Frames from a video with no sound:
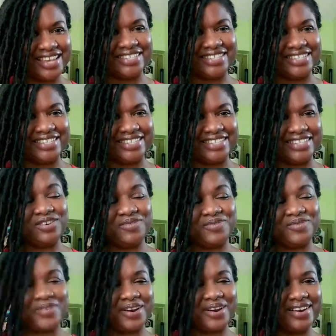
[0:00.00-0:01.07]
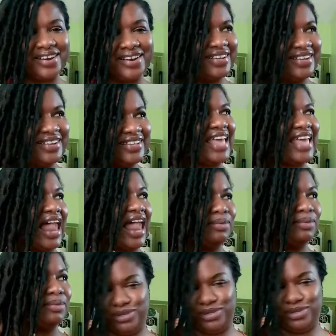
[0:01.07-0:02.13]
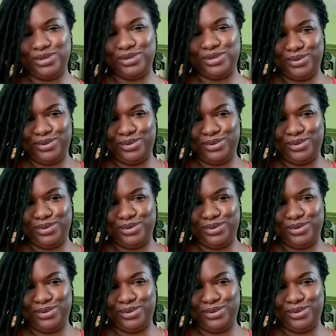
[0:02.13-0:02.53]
it's good for scalps too